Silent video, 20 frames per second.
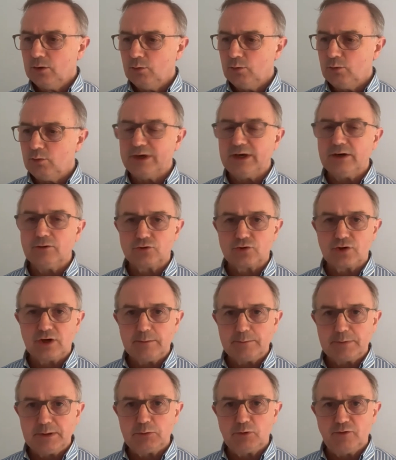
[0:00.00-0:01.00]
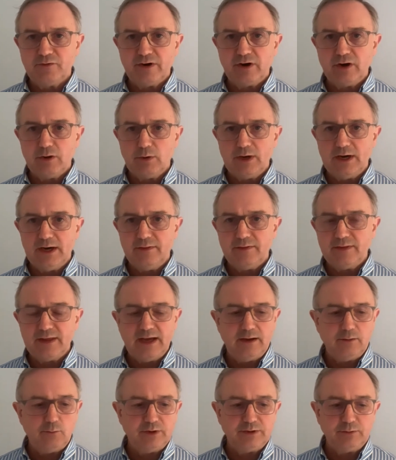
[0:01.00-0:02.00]
we don't treat people very well in
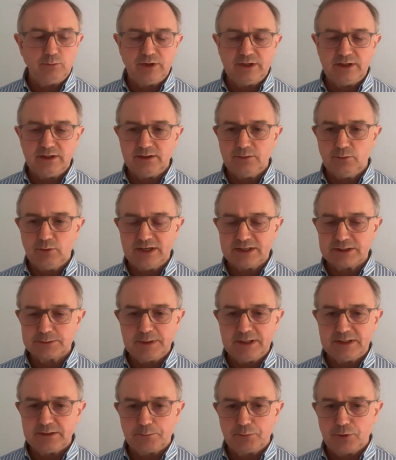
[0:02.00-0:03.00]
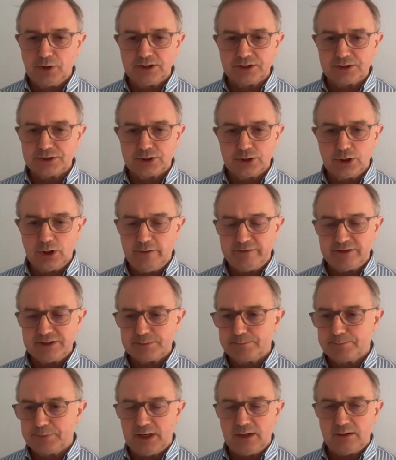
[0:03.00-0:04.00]
that. We expect a brilliant
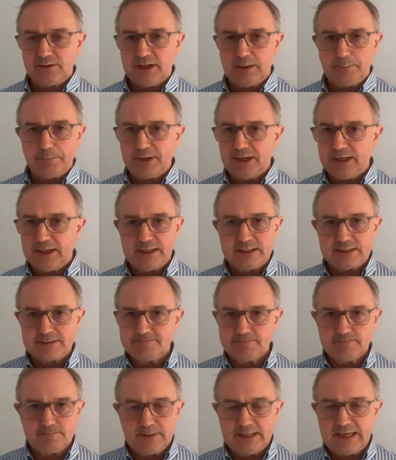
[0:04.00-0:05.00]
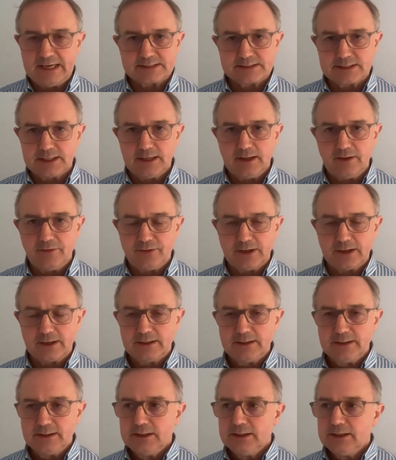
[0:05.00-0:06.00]
service, but they're paid next to nothing.
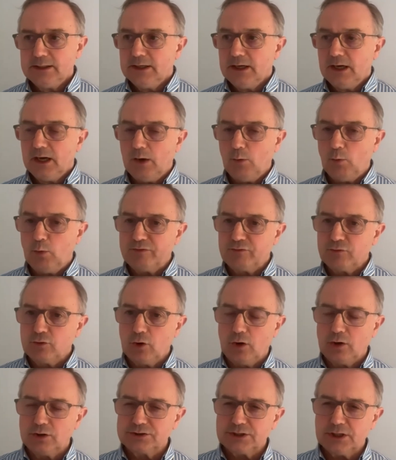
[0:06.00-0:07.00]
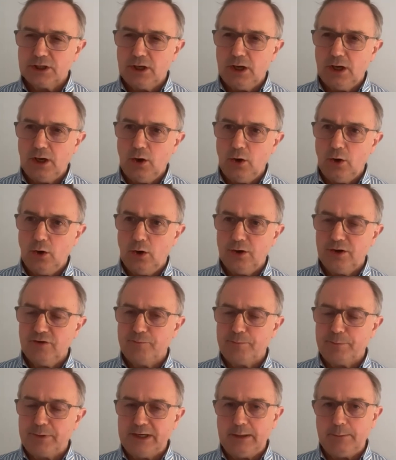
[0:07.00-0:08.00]
And we've got a lot
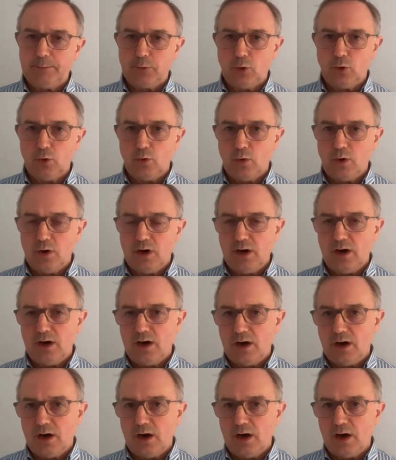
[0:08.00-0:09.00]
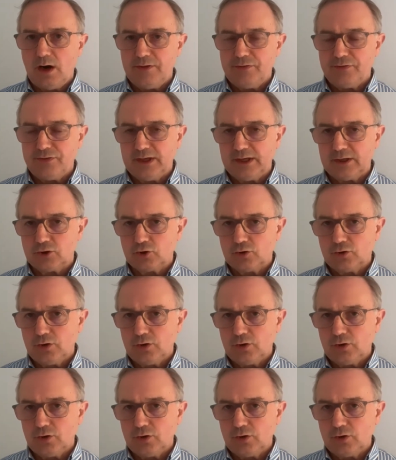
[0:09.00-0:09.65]
of people, I think,